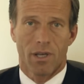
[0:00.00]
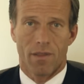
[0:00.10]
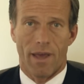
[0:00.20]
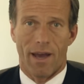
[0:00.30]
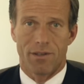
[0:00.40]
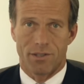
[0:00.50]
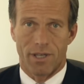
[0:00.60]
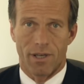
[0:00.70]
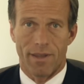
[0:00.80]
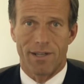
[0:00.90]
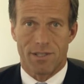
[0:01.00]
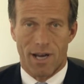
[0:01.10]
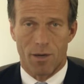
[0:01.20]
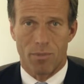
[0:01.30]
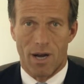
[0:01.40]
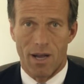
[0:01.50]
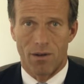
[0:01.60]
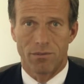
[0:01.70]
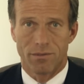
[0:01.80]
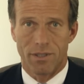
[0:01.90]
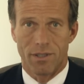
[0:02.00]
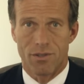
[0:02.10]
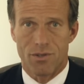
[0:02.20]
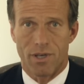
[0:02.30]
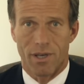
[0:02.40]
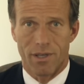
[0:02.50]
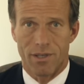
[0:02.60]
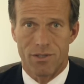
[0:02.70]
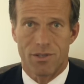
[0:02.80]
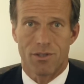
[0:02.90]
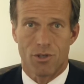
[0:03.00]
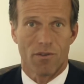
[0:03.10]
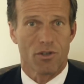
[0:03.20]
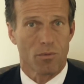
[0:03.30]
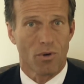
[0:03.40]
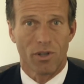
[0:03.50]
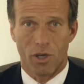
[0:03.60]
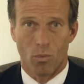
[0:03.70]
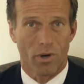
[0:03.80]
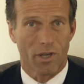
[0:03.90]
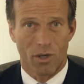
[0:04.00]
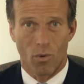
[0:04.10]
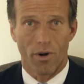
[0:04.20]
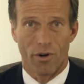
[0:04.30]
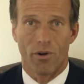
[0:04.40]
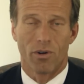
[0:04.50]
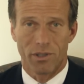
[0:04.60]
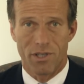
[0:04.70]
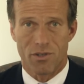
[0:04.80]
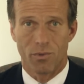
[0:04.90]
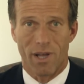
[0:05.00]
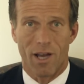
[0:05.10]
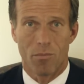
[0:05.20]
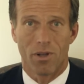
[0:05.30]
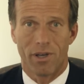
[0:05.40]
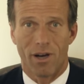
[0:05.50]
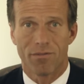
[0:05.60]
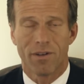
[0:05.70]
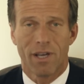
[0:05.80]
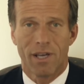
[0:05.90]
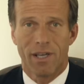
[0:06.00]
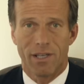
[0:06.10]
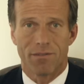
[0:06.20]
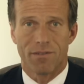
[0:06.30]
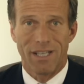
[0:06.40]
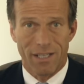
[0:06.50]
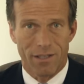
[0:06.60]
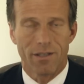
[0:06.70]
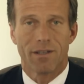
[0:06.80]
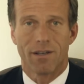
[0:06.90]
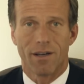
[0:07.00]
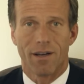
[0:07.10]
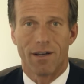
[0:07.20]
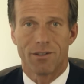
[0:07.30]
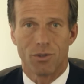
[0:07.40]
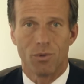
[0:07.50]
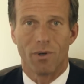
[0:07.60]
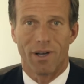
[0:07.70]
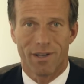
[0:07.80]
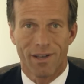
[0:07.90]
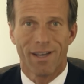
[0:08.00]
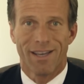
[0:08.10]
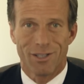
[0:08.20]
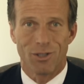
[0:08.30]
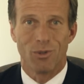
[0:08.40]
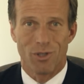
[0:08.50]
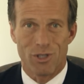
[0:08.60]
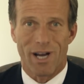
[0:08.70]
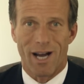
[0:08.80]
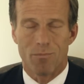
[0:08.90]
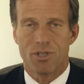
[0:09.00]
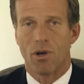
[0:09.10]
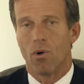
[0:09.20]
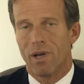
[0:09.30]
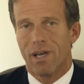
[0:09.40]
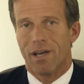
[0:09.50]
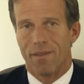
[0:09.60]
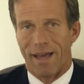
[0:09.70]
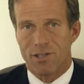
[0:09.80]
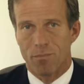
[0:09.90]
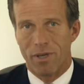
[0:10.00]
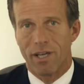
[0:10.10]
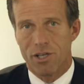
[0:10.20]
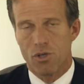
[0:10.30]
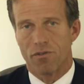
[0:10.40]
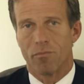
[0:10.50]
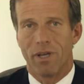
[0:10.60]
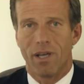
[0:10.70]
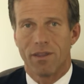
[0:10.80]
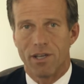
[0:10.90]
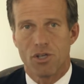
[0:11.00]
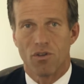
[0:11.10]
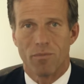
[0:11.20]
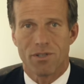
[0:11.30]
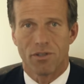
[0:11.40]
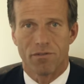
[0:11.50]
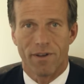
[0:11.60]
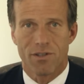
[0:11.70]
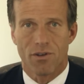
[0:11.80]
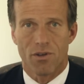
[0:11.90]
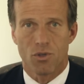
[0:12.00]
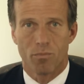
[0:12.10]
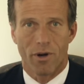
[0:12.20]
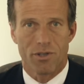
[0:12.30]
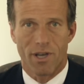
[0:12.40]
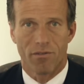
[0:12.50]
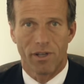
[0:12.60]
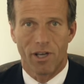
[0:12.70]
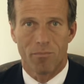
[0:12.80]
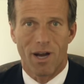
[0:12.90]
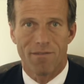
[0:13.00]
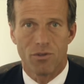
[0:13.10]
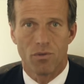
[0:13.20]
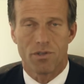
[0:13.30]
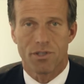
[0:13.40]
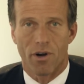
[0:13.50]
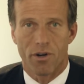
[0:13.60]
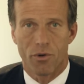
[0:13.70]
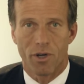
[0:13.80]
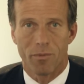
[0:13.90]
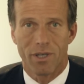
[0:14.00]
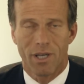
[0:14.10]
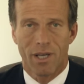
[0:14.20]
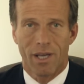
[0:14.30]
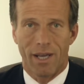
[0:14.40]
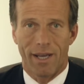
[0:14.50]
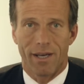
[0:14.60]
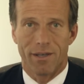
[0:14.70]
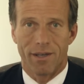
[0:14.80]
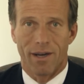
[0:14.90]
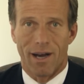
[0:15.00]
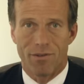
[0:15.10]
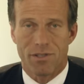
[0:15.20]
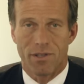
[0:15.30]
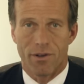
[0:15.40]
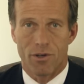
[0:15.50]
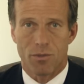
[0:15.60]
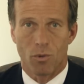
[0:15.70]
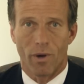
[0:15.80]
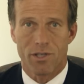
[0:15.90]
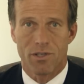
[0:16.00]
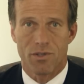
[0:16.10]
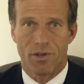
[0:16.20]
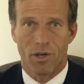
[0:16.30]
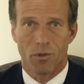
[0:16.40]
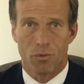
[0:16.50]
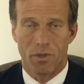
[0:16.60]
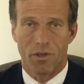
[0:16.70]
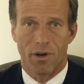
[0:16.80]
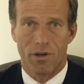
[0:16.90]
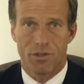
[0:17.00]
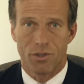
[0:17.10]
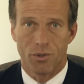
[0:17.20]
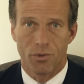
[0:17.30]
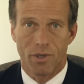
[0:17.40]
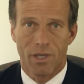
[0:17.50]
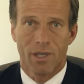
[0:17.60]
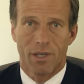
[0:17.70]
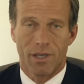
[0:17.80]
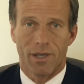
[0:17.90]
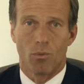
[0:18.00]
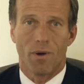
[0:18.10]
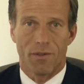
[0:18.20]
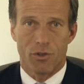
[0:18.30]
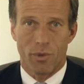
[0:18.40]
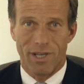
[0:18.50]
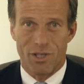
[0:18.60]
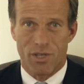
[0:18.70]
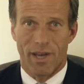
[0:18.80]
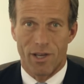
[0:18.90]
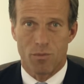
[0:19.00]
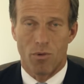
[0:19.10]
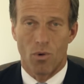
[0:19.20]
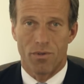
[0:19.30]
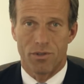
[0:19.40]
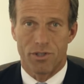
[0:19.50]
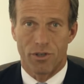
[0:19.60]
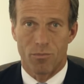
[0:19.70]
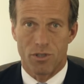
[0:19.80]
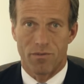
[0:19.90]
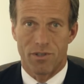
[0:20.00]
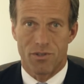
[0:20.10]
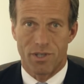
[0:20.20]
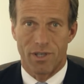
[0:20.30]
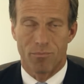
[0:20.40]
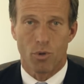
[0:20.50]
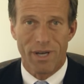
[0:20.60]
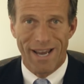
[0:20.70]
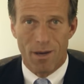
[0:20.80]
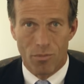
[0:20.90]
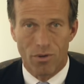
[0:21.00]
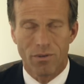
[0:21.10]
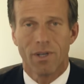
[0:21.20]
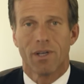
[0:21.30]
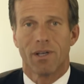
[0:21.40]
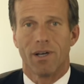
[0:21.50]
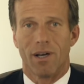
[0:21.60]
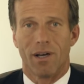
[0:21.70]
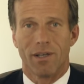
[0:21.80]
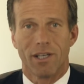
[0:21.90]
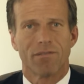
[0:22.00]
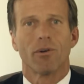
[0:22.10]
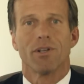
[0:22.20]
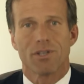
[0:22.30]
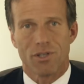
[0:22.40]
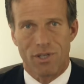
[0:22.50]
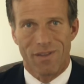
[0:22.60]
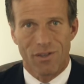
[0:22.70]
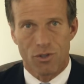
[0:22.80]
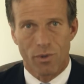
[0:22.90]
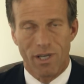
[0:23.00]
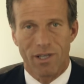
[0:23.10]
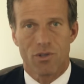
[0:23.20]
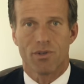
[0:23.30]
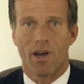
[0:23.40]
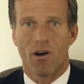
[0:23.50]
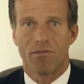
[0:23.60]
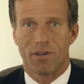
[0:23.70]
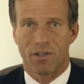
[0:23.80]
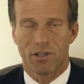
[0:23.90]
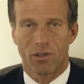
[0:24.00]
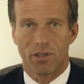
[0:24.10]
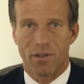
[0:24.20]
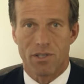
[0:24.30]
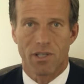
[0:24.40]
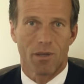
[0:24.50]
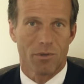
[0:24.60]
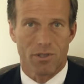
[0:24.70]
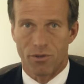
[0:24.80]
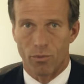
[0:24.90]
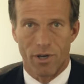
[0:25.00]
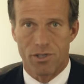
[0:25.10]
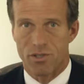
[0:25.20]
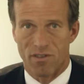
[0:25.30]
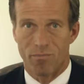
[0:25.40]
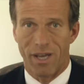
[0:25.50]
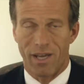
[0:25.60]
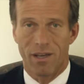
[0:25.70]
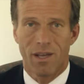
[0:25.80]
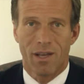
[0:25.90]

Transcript: that that stockpile is serviceable and in working order, or at least reliable enough if needed to do the job. So that's a big issue for me. The issue of missile defense also bears heavily on my view of the START agreement. And obviously there are some questions there with regard to what the treaty says, both in terms of its preamble, inferences in the treaty itself, and clearly the statements that the Russians have made.